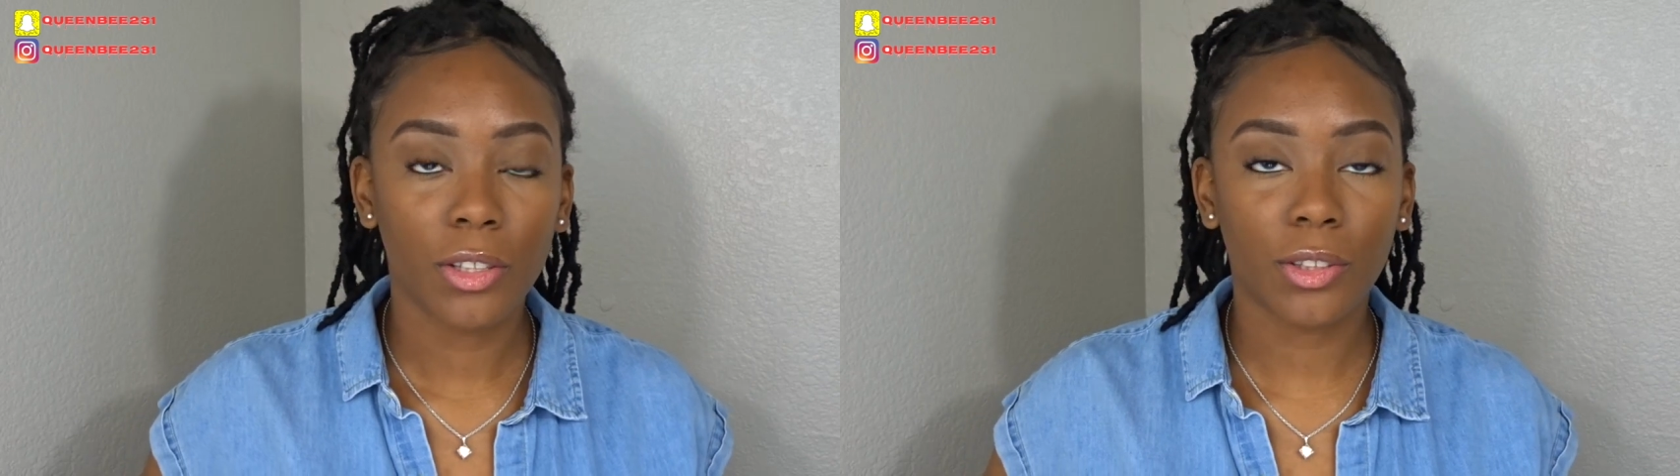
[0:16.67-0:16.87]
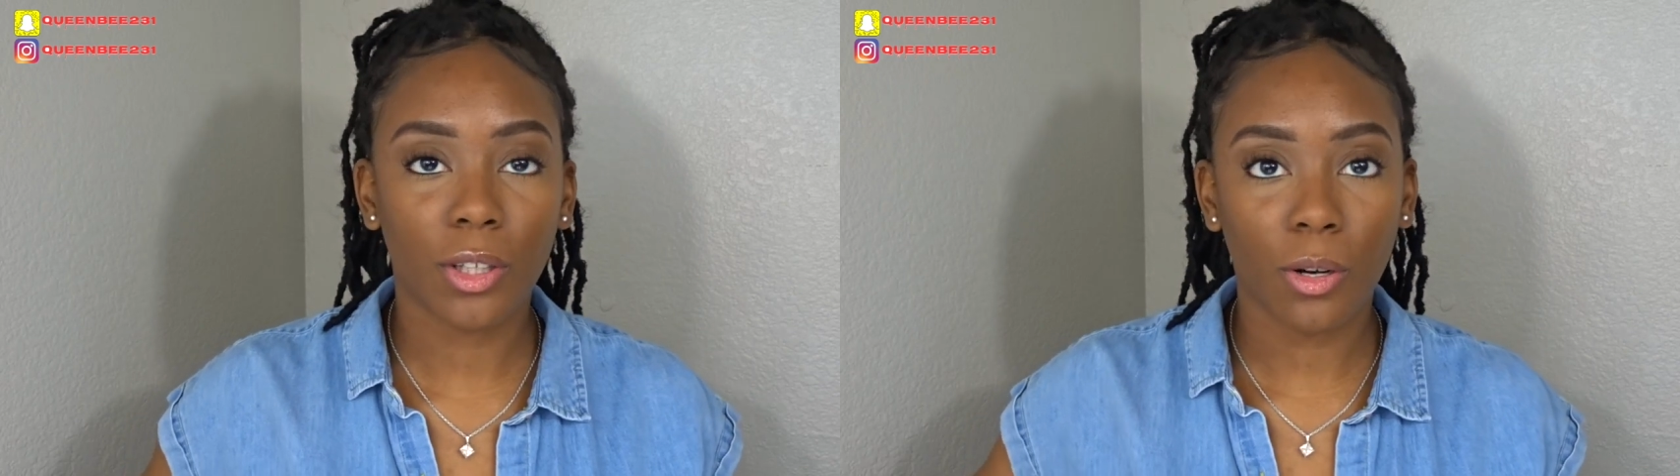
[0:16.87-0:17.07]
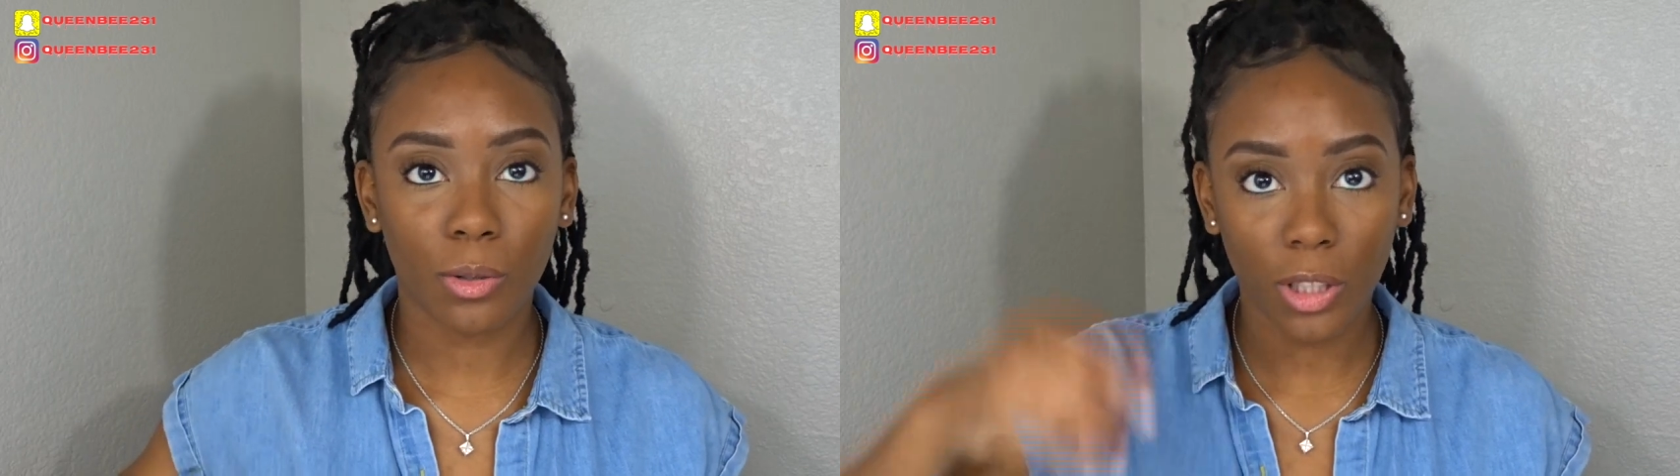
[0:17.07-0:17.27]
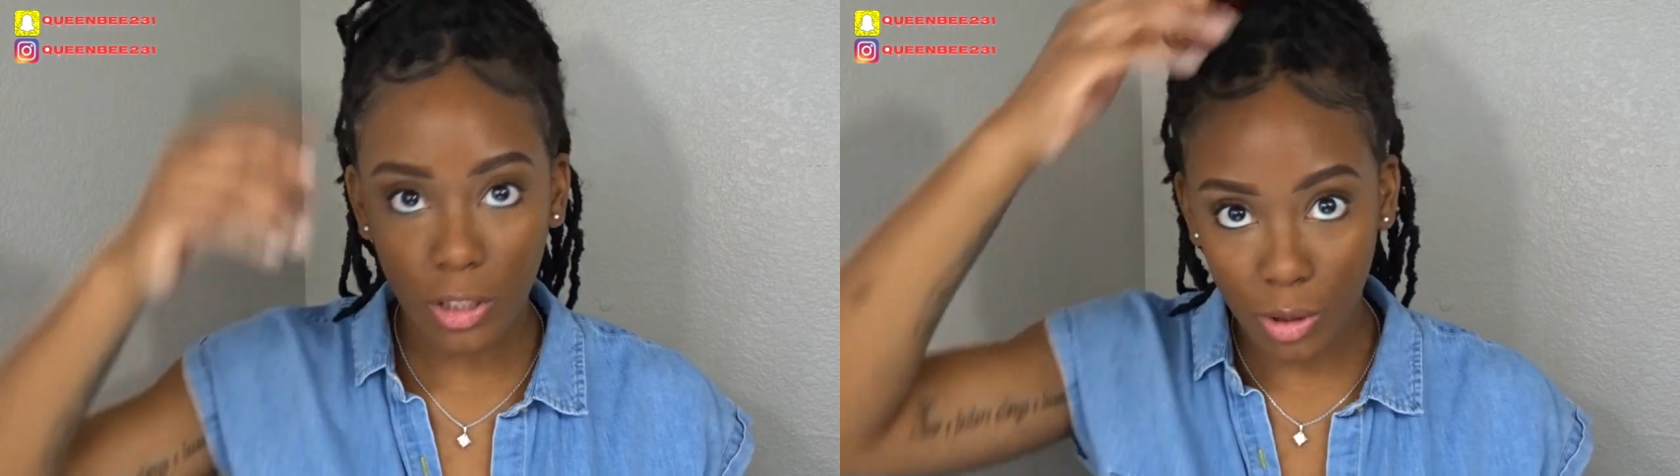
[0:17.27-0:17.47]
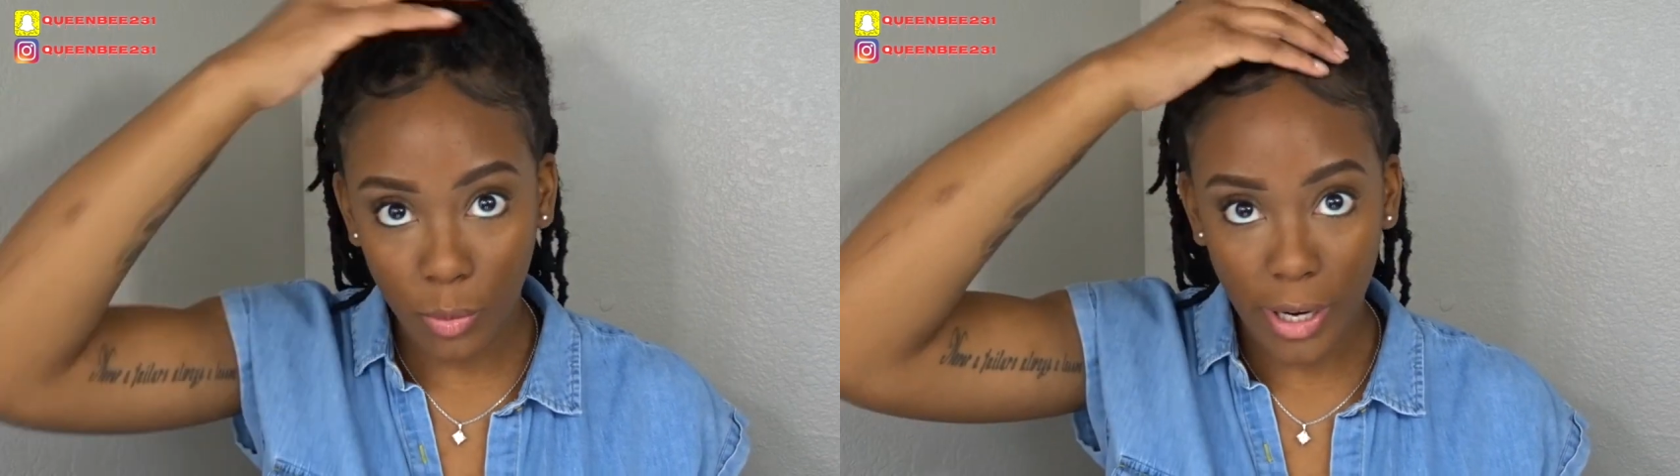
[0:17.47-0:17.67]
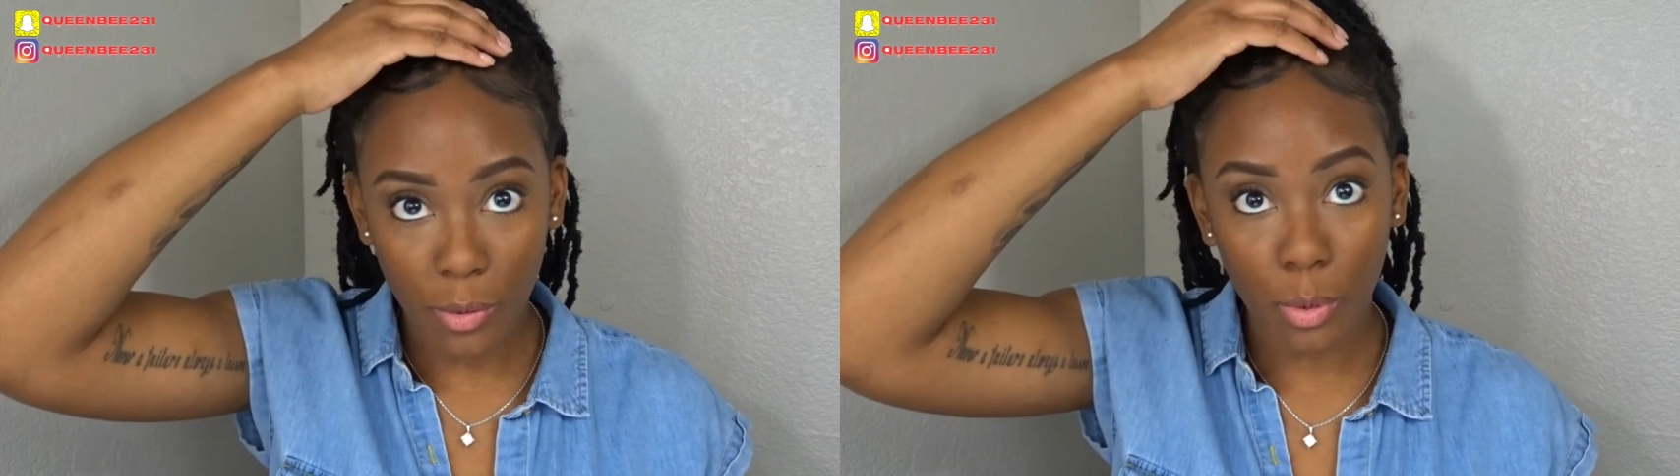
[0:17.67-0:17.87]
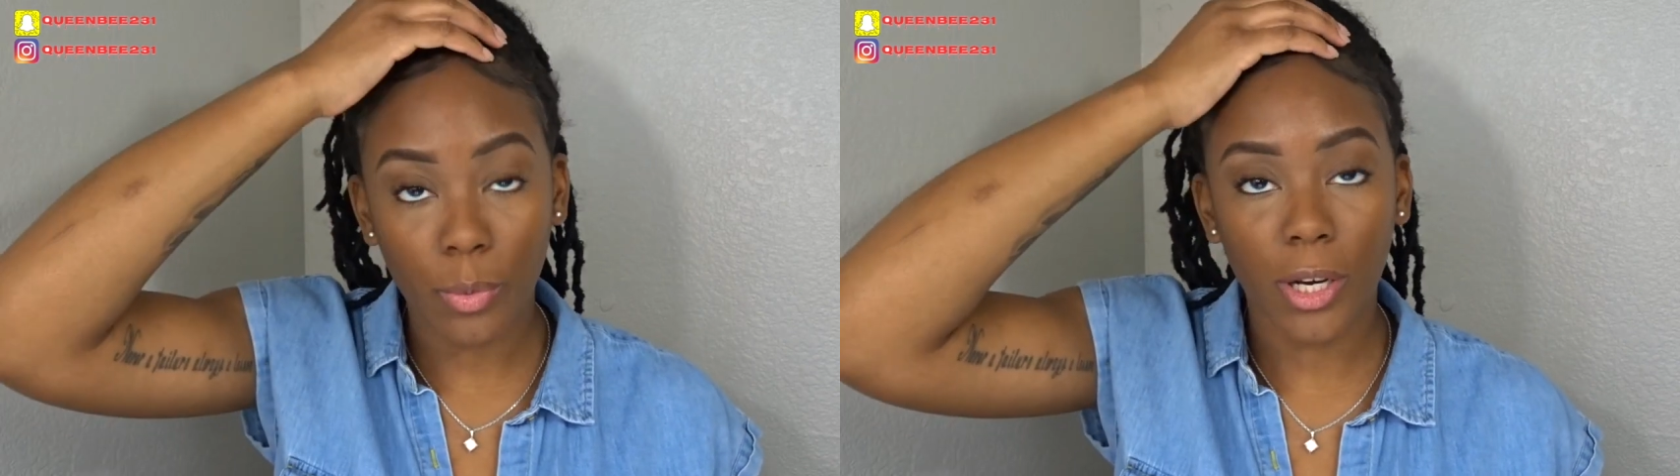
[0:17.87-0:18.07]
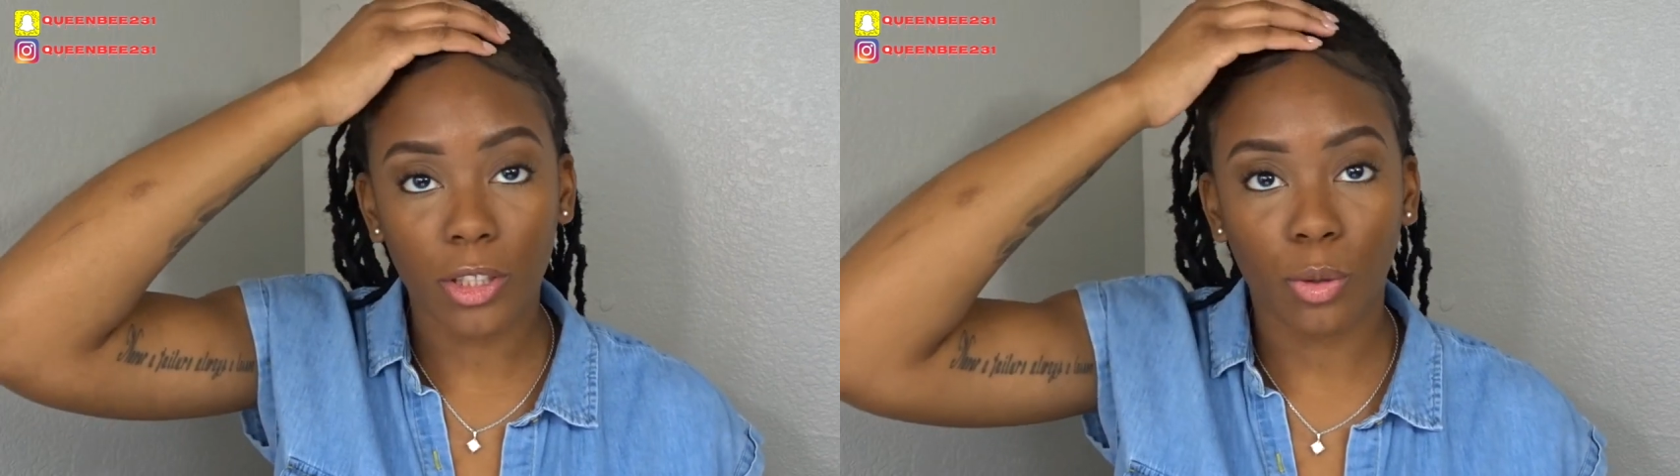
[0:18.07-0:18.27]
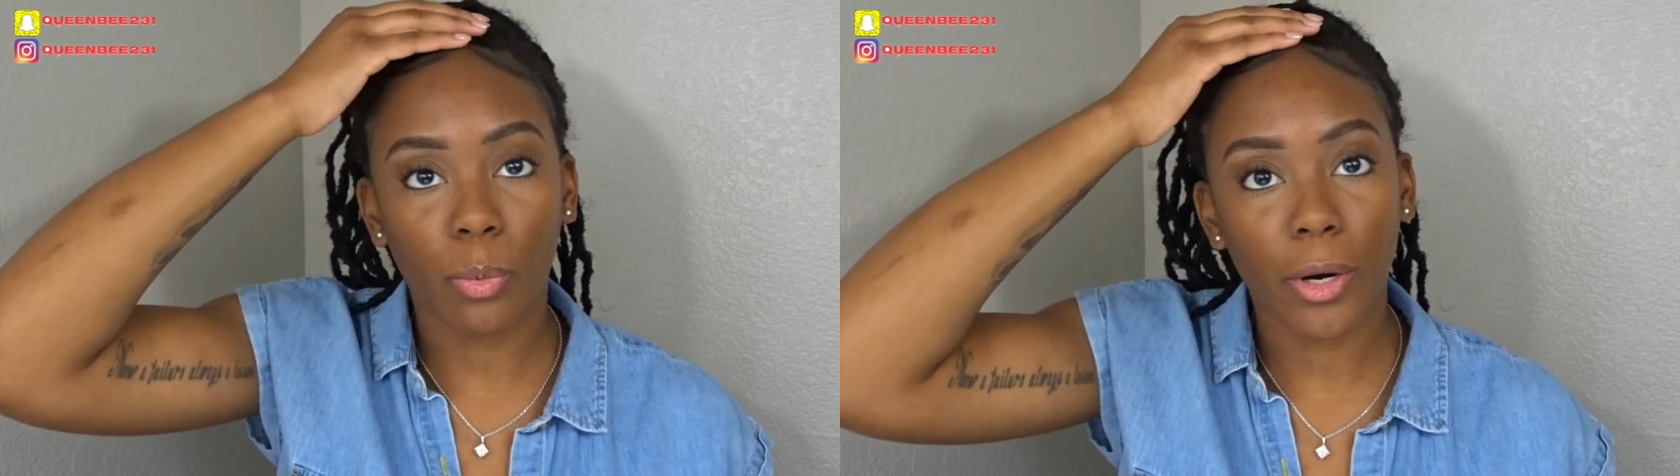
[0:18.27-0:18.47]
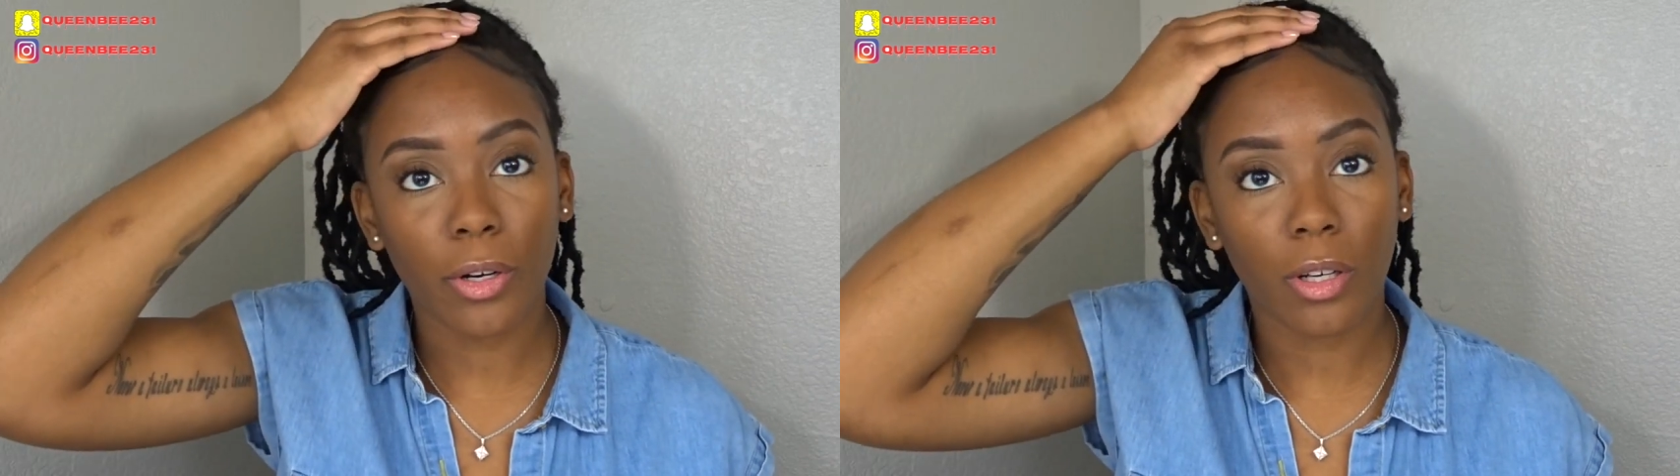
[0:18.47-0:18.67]
So this is what I would wear to
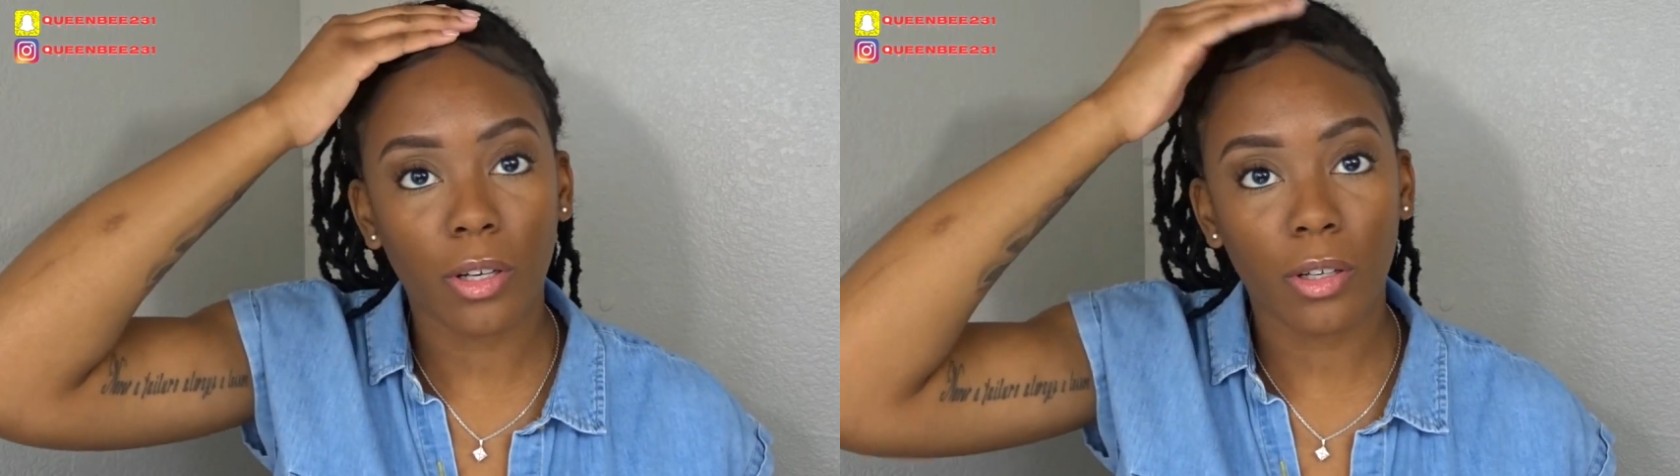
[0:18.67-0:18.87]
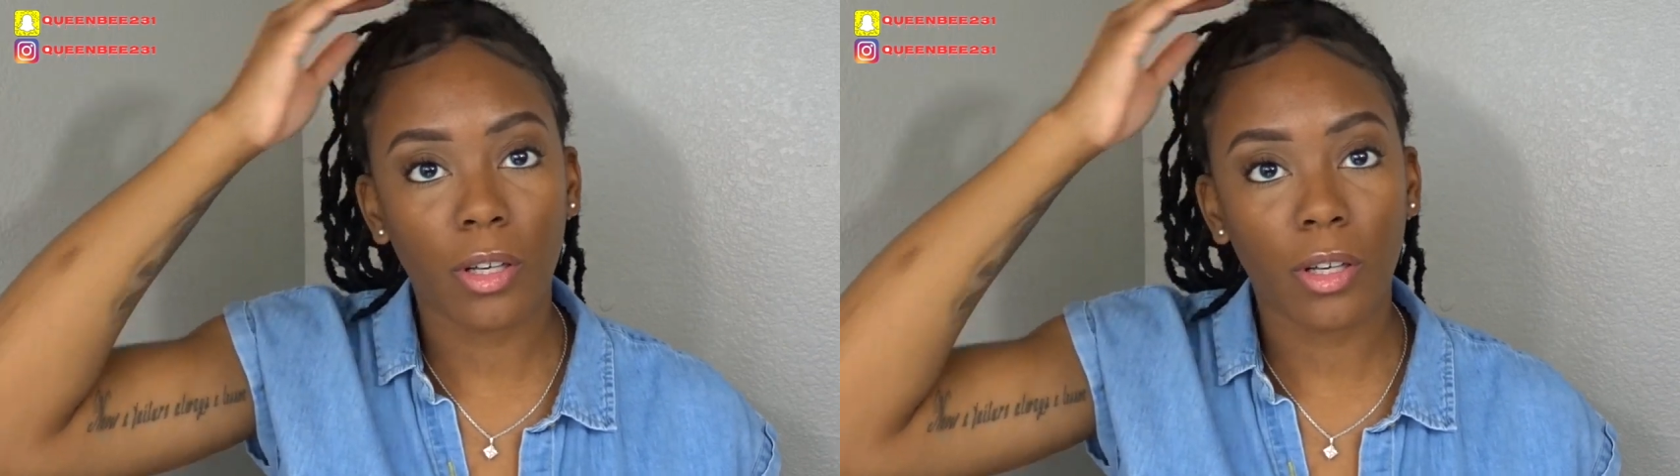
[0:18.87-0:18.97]
work